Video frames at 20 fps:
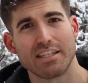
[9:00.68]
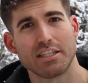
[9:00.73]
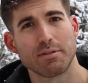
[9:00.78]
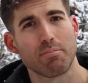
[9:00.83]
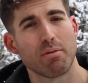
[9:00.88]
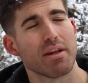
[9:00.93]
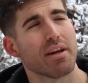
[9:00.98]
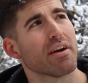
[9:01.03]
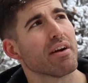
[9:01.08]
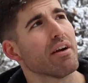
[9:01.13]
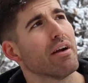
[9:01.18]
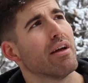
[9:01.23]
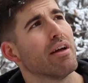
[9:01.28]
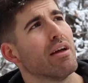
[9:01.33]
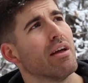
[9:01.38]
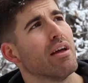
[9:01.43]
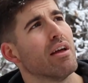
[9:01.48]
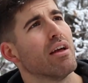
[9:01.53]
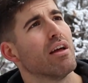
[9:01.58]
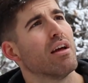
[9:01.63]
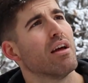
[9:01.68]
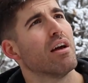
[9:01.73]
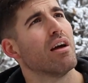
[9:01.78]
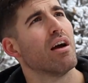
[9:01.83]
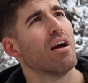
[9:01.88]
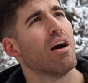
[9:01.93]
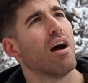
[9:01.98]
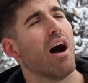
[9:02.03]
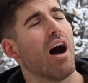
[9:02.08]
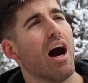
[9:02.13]
Splitter.
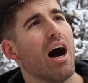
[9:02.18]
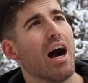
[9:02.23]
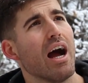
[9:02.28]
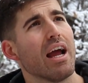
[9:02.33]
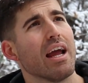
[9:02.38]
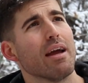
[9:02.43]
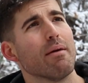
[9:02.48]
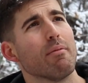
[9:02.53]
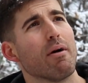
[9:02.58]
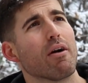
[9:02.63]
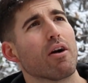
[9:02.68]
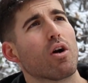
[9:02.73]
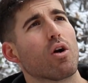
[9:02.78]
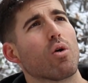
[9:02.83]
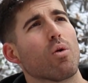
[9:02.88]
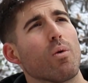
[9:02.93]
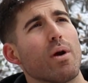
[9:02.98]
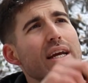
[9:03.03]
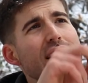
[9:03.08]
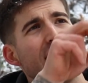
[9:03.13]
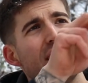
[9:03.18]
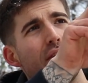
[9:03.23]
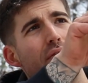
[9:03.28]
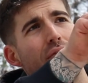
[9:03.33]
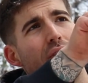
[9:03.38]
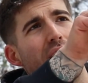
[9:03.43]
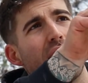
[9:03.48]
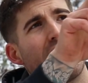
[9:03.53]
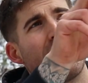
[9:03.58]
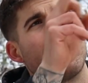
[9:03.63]
I am a crazy
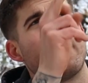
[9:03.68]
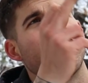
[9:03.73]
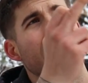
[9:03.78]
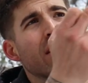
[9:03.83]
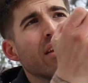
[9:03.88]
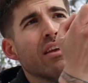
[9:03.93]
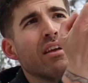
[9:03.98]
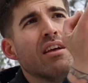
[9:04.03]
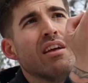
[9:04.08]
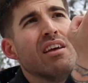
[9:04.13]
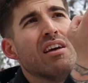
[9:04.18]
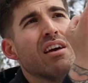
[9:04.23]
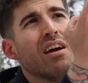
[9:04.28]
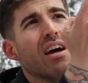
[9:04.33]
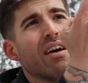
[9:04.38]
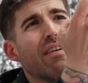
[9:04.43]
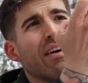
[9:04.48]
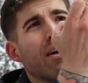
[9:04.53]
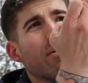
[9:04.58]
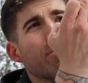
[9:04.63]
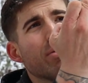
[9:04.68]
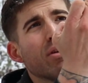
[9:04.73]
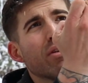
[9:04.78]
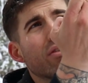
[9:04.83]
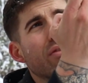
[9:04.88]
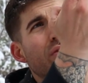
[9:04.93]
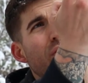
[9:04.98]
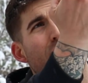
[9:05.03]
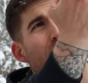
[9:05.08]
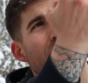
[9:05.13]
fan of how
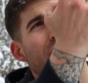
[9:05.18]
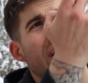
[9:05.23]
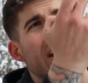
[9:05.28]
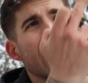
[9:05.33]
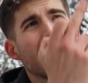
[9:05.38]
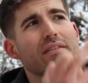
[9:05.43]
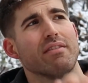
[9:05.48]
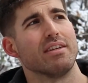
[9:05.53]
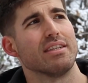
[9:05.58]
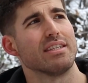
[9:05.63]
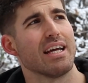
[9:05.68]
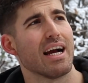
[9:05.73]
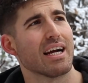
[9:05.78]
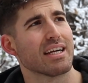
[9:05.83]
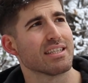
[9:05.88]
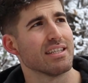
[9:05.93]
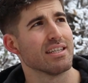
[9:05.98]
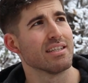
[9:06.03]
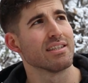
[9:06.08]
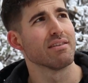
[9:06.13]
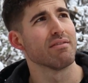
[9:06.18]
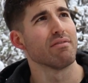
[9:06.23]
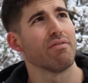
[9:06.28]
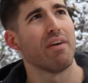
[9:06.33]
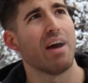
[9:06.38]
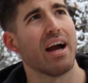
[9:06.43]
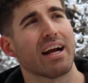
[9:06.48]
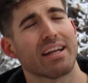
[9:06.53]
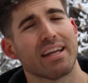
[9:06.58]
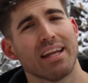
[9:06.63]
beautiful the head of this axe is. In
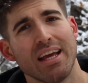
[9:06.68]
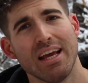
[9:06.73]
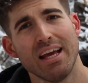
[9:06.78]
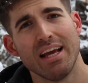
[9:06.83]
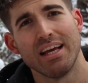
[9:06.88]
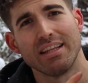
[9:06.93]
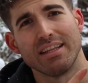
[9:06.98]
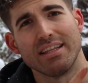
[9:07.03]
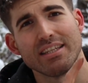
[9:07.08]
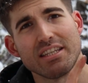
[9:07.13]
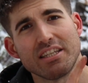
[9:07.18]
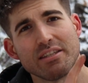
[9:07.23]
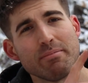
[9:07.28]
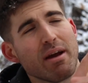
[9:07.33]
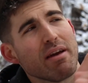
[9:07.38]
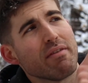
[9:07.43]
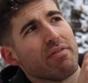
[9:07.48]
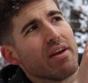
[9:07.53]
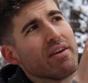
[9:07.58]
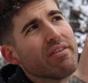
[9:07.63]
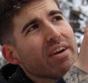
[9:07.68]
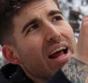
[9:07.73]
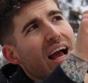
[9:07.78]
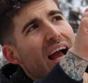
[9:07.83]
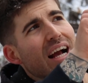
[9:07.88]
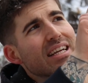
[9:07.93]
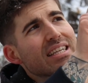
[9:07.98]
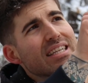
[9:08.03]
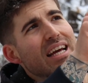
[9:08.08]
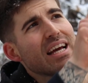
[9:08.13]
fact, this is my favorite
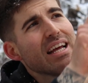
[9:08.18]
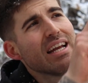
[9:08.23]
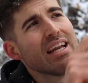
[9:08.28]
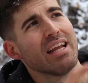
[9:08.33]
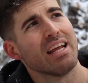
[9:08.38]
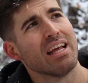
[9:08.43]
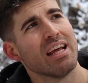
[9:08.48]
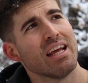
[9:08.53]
axe head